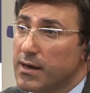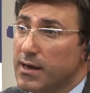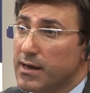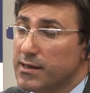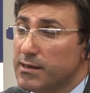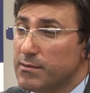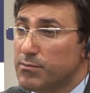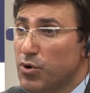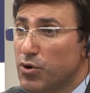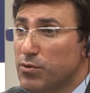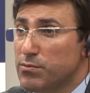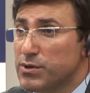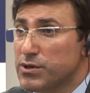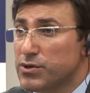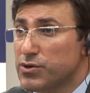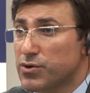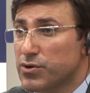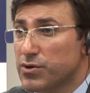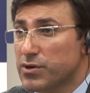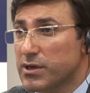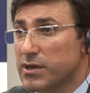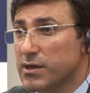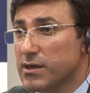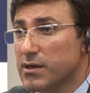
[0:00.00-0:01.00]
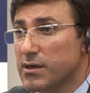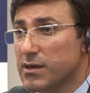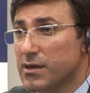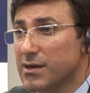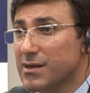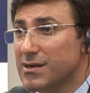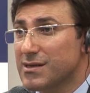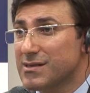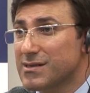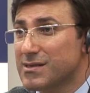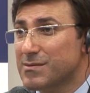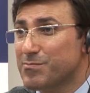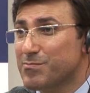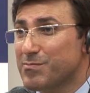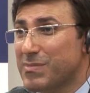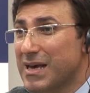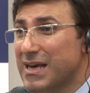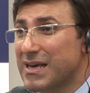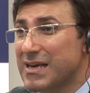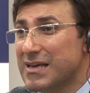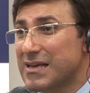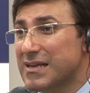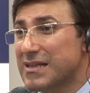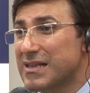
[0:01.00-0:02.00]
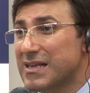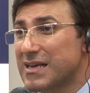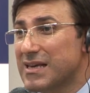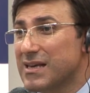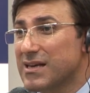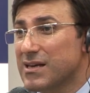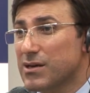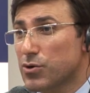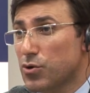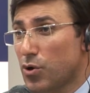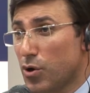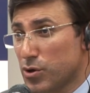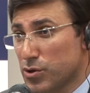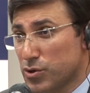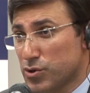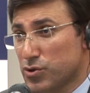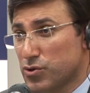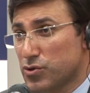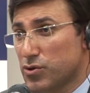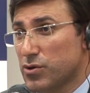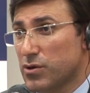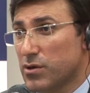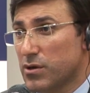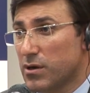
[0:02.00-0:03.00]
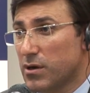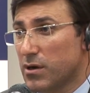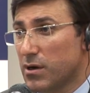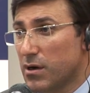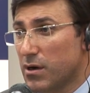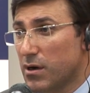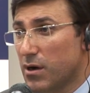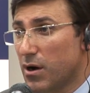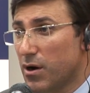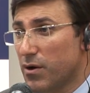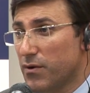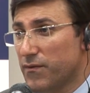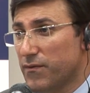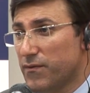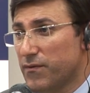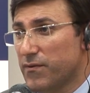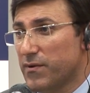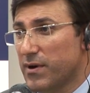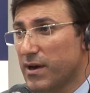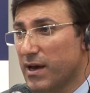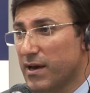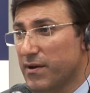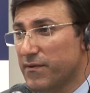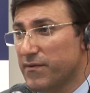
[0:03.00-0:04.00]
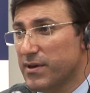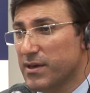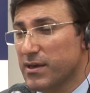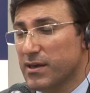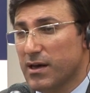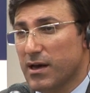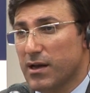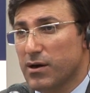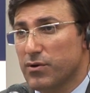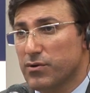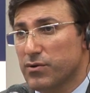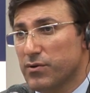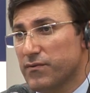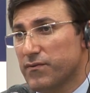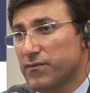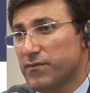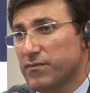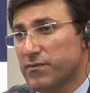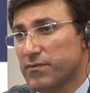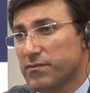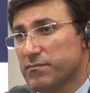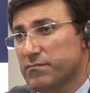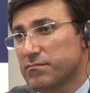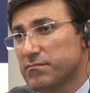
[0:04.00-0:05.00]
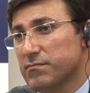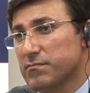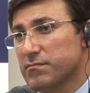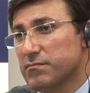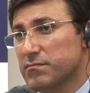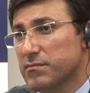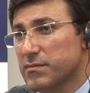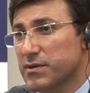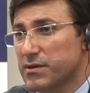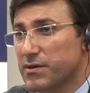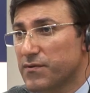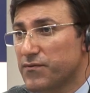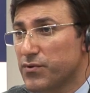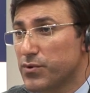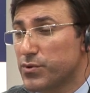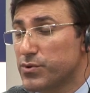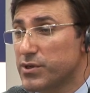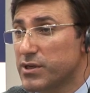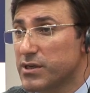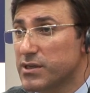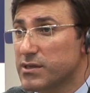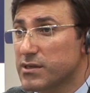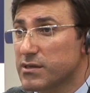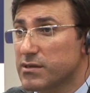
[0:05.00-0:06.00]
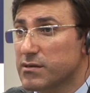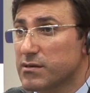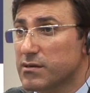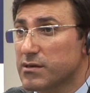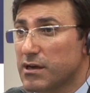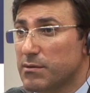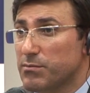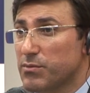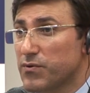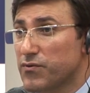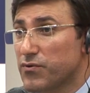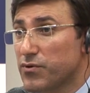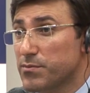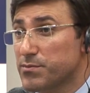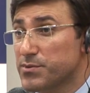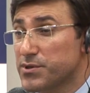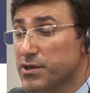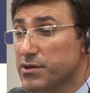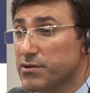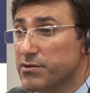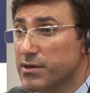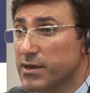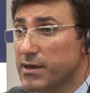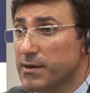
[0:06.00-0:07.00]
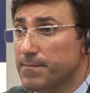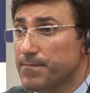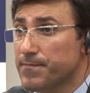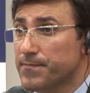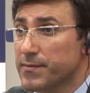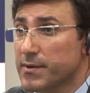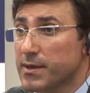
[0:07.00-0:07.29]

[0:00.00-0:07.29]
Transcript: At the moment, Turkey is paying the cost of having a lot of refugees coming from Syria.